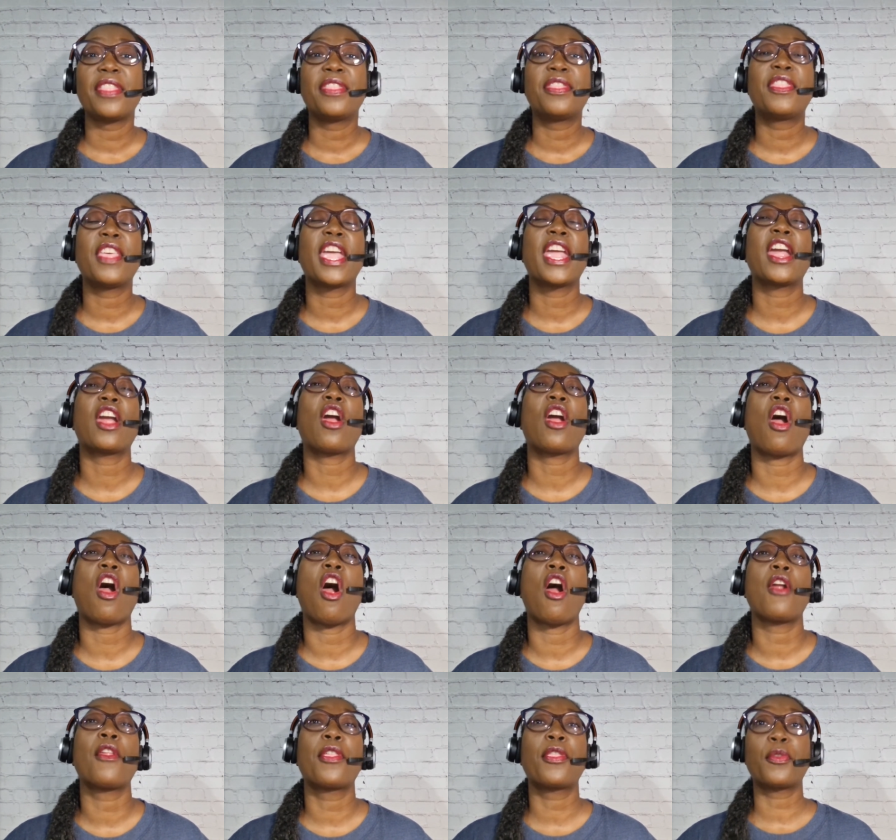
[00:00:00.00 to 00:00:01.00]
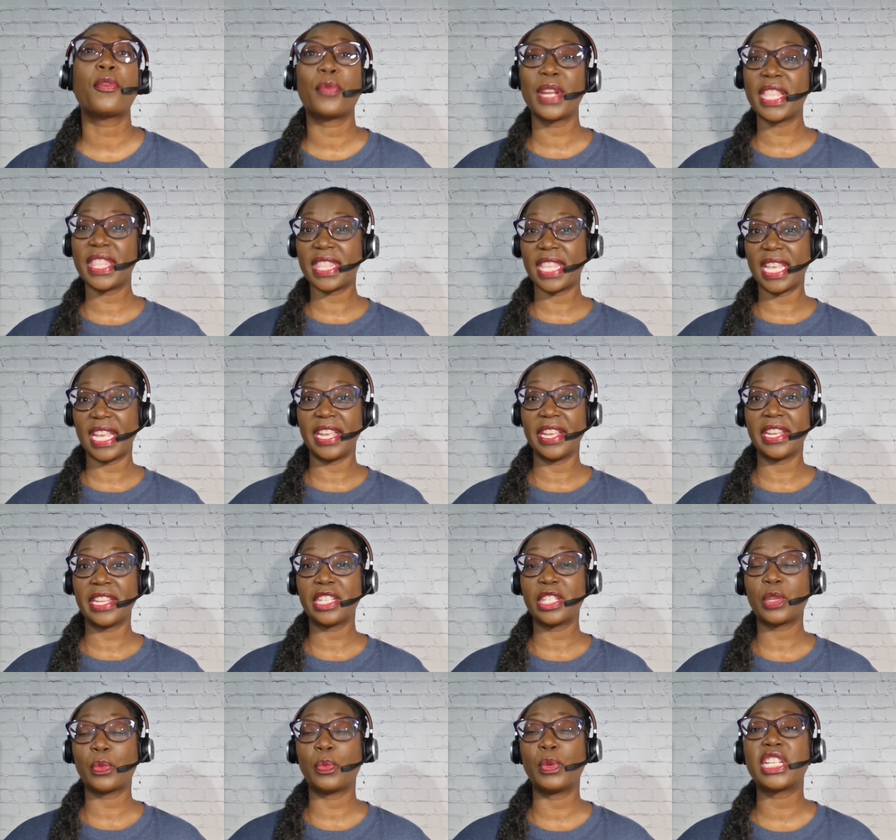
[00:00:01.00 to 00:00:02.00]
there are three
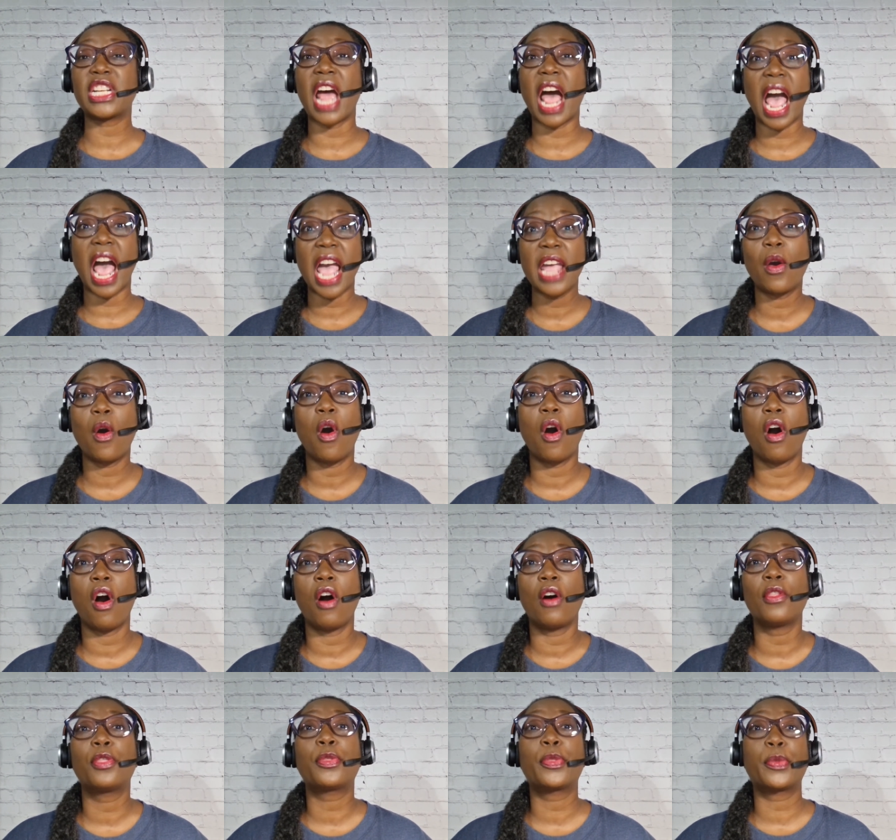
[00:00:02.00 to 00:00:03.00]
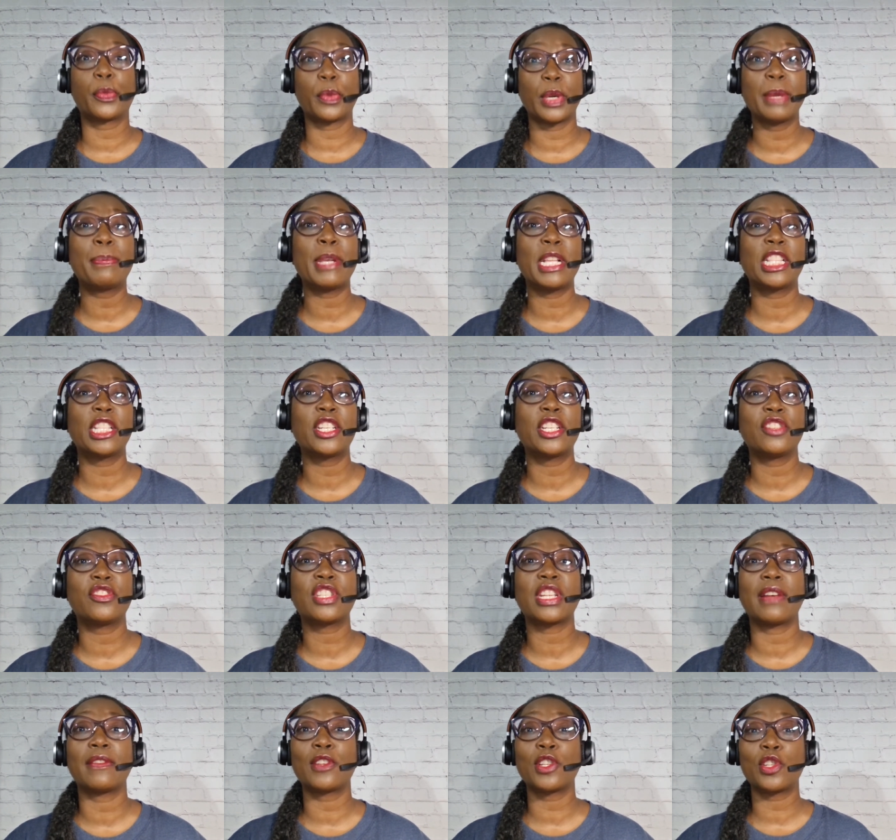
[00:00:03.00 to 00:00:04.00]
things which I call three pillars
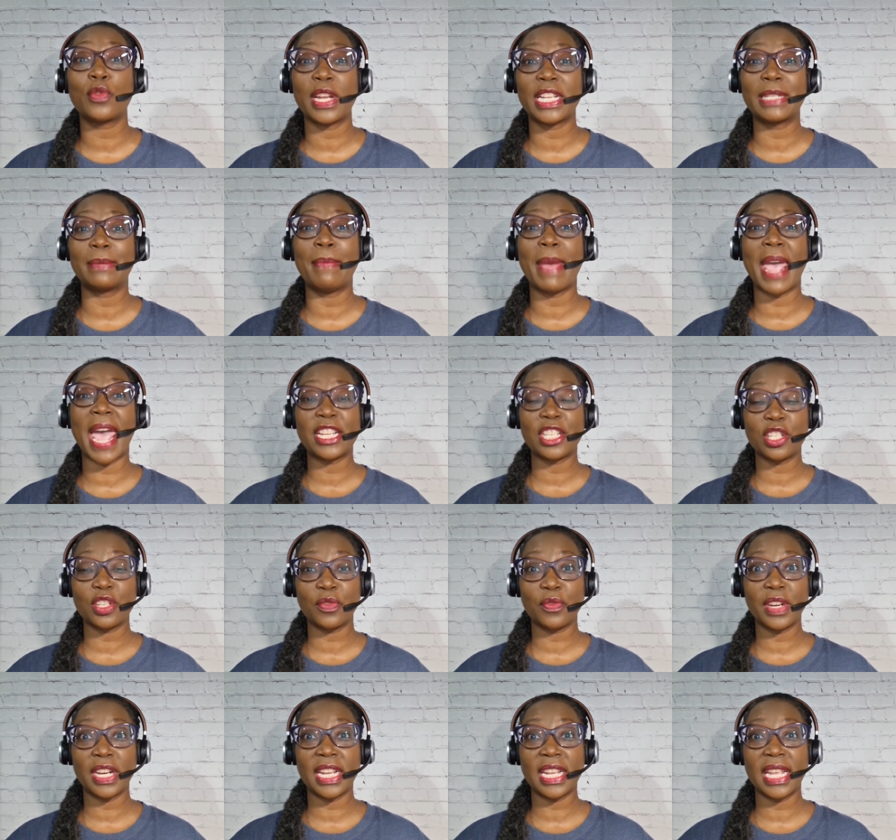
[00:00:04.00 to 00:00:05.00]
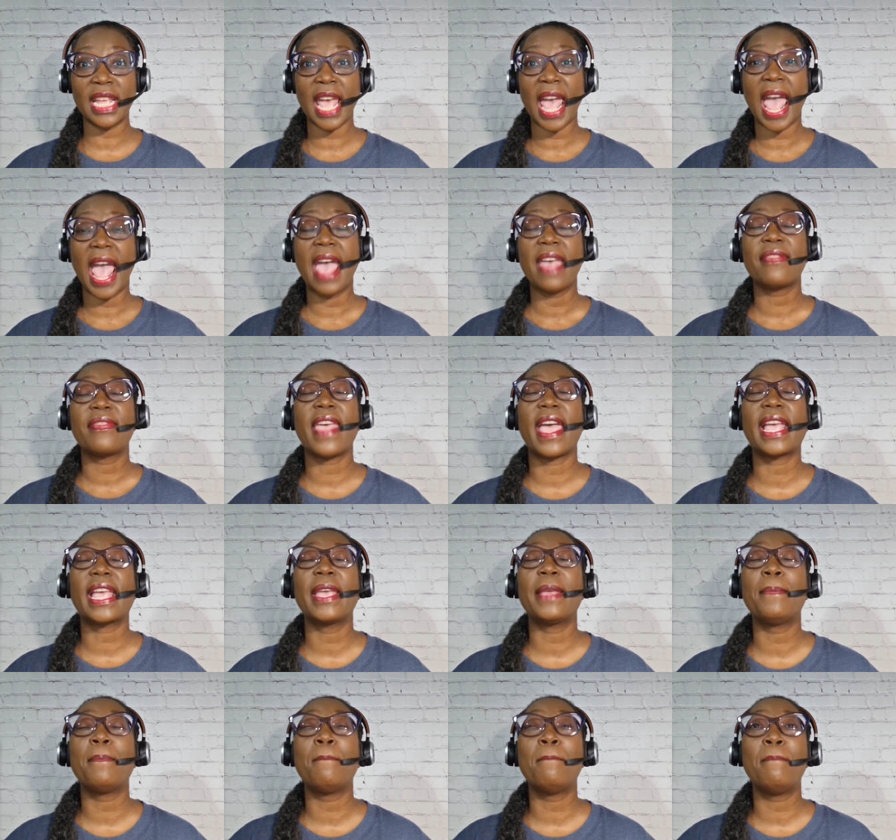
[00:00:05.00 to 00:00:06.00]
of stress mastery that
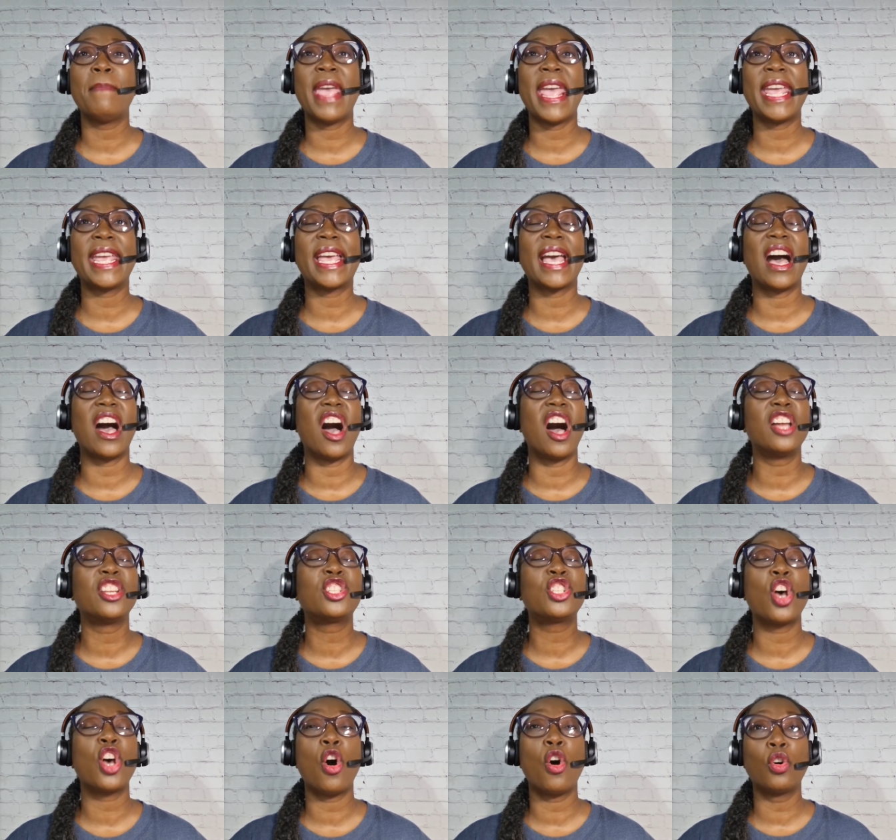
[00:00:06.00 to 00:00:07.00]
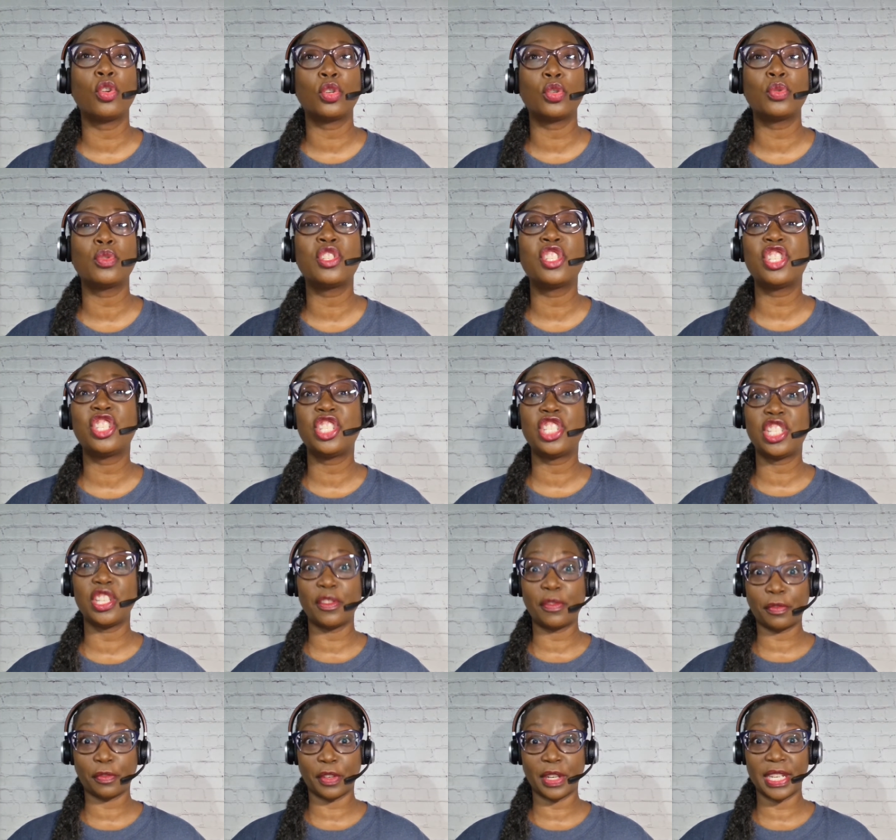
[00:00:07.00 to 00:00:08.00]
can make a total
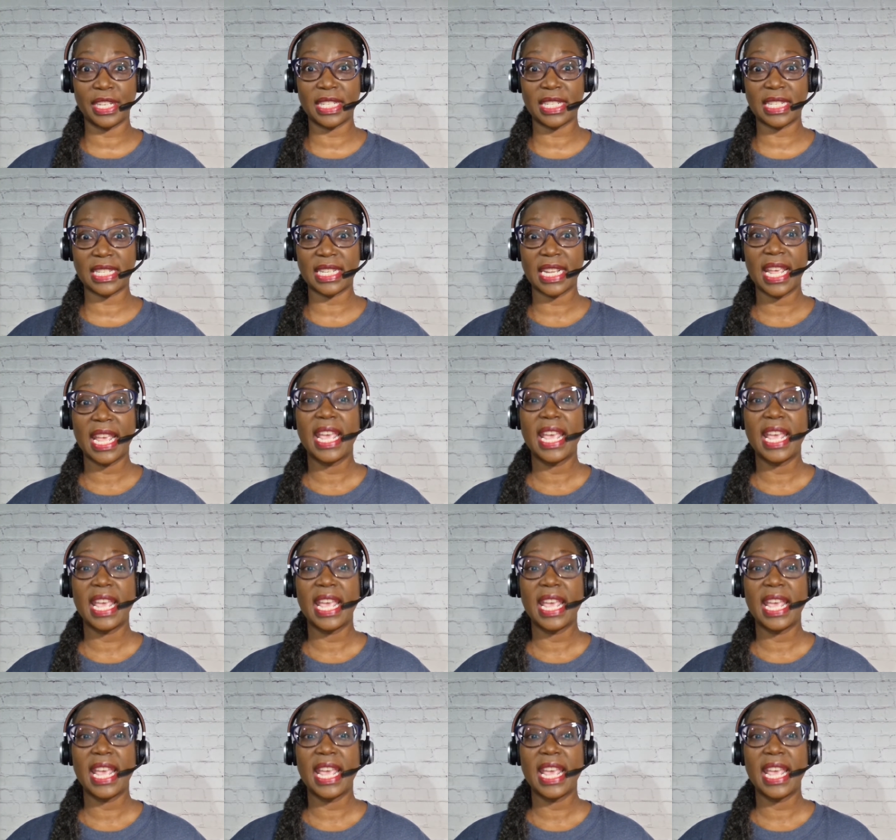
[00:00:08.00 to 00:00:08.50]
difference